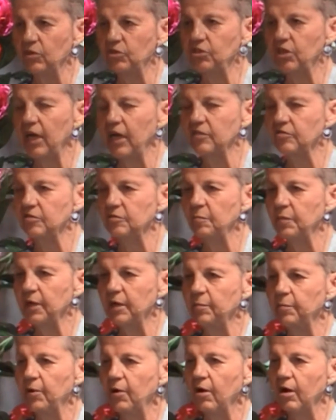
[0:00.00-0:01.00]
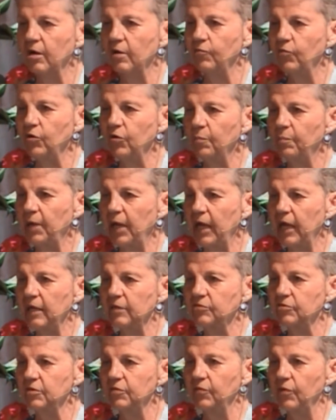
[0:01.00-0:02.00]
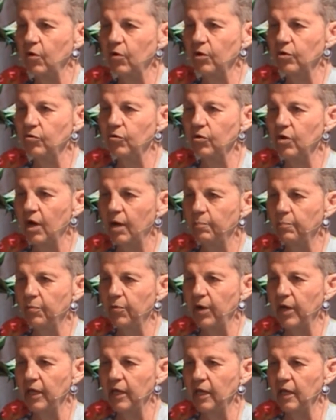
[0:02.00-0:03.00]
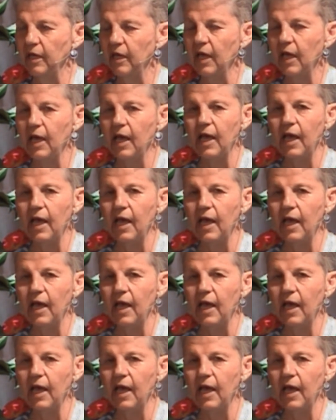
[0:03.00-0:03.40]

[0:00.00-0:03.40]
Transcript: which hasn't been a part of your past or your upbringing,